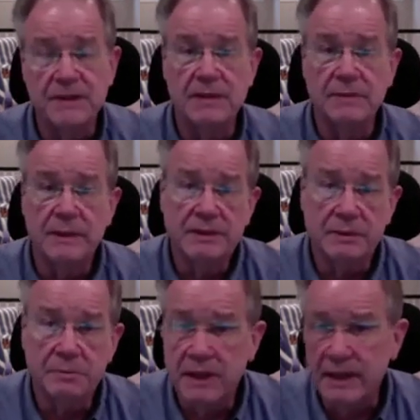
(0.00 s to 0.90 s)
and make
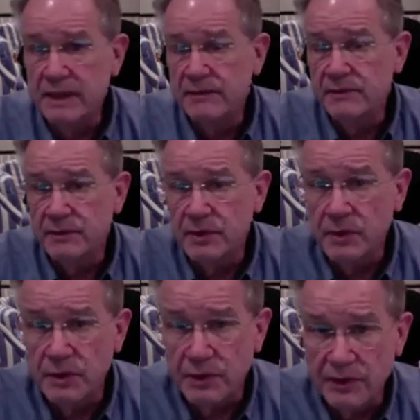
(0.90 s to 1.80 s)
some money
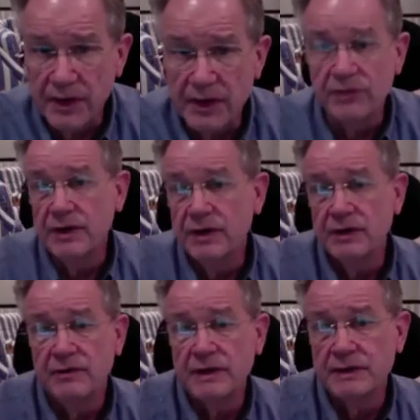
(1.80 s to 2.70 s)
for yourselves and
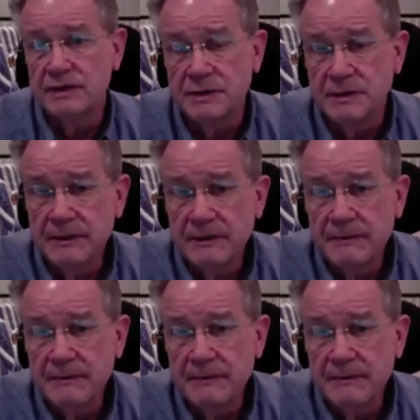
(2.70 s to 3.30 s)
your investors.